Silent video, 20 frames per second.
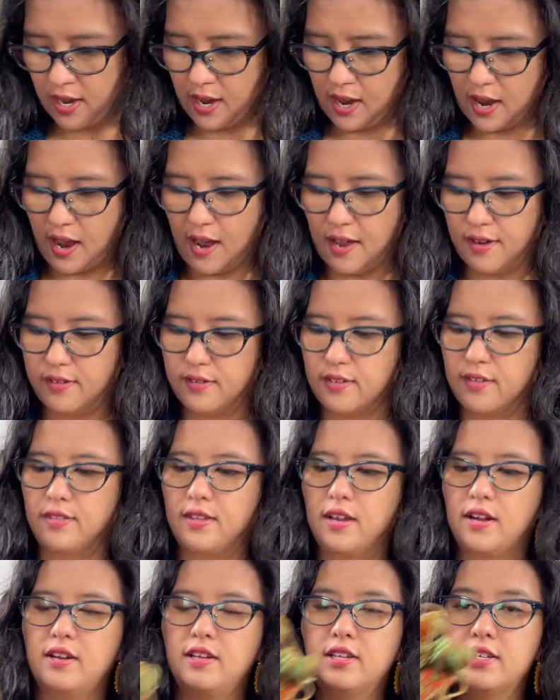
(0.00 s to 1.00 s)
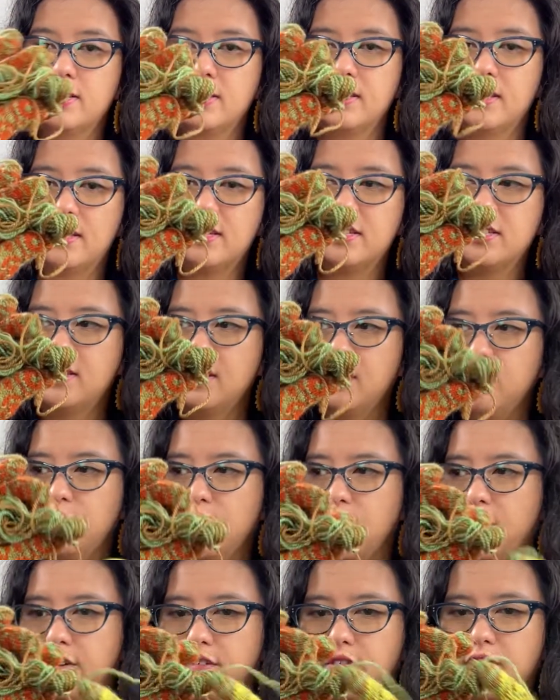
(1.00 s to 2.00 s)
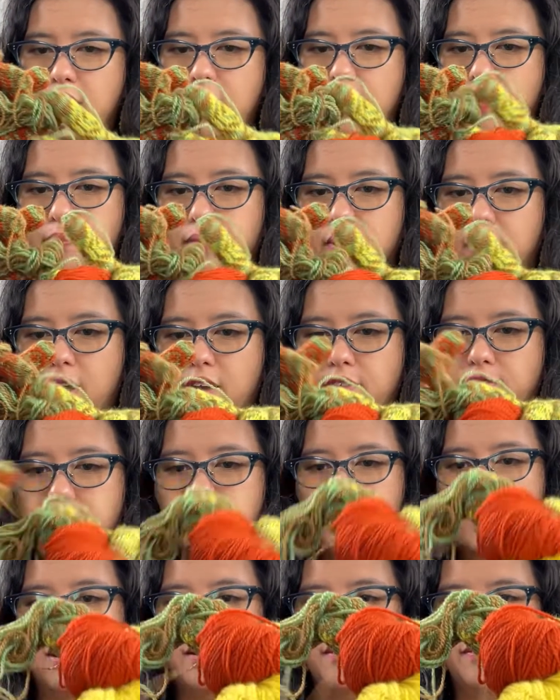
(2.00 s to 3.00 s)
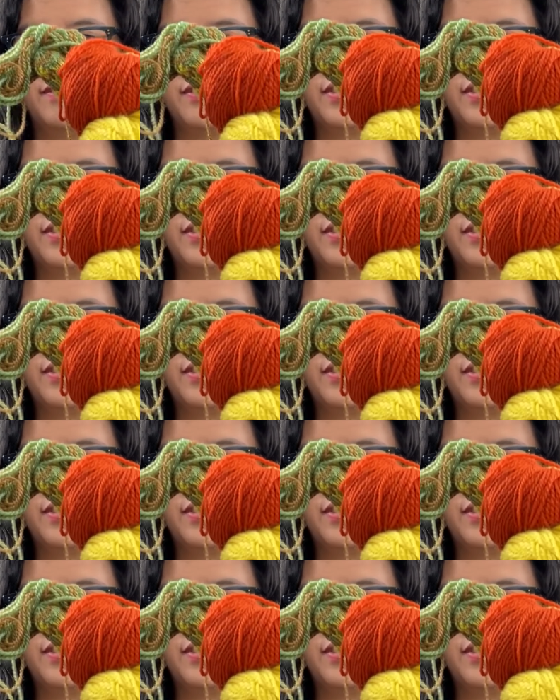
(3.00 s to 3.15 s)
And there is less than 1 gram left of